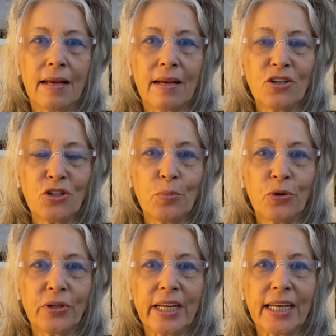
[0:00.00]
Good
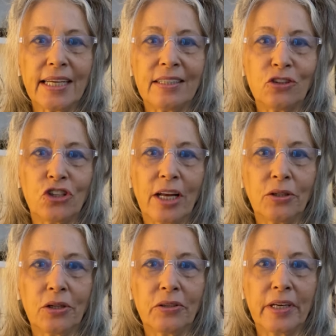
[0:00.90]
morning, it's
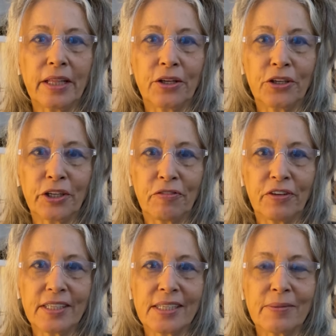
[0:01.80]
January
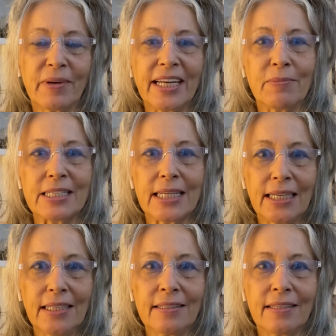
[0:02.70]
31st. My name is
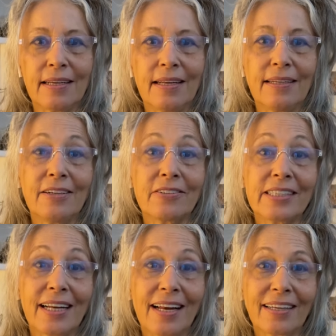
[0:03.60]
Galit, and here is
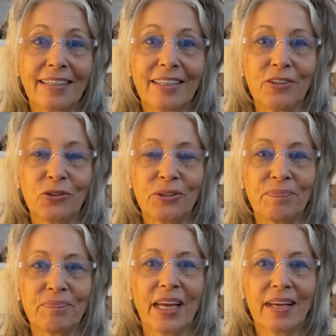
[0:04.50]
the Galactic News.
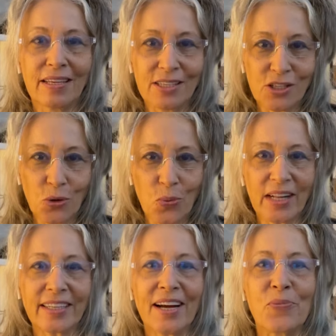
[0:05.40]
So,
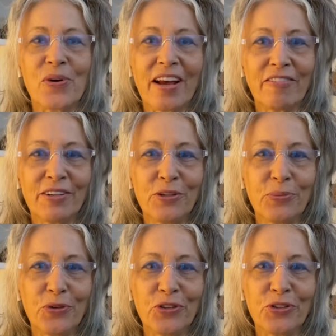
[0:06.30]
welcome. We have a new
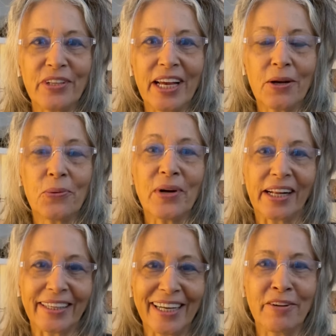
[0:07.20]
moon today.
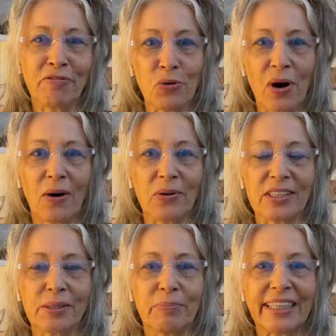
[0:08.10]
Well, in a few
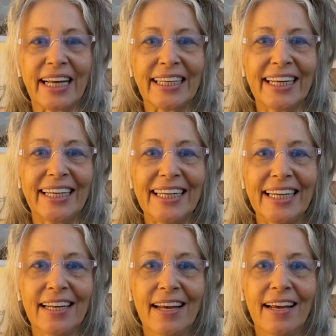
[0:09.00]
hours, but
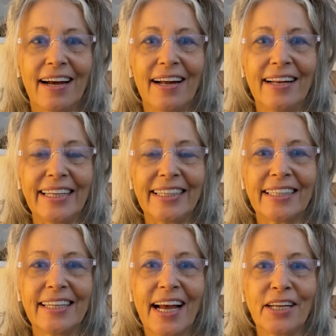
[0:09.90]
technically uh, late
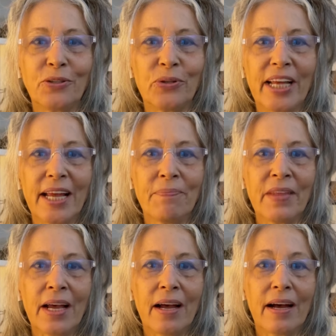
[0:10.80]
at night today.
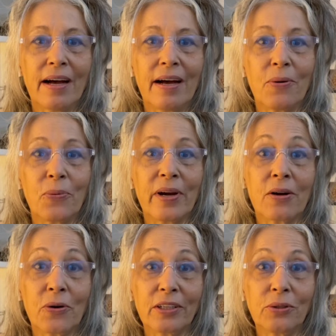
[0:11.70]
Uh, we're
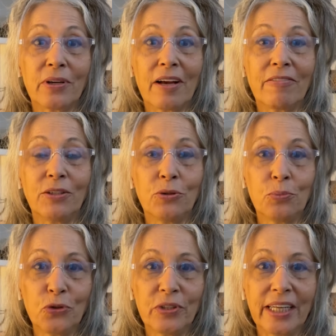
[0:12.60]
going to have a new
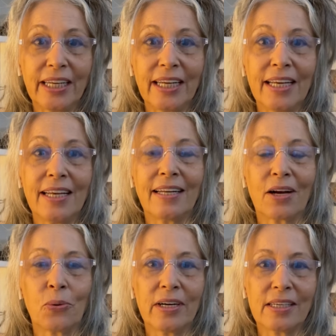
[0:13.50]
moon in
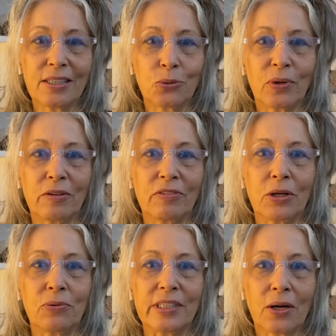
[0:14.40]
Aquarius, 12
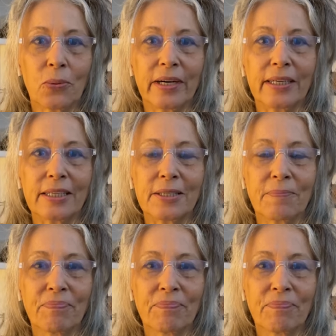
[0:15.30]
degrees Aquarius.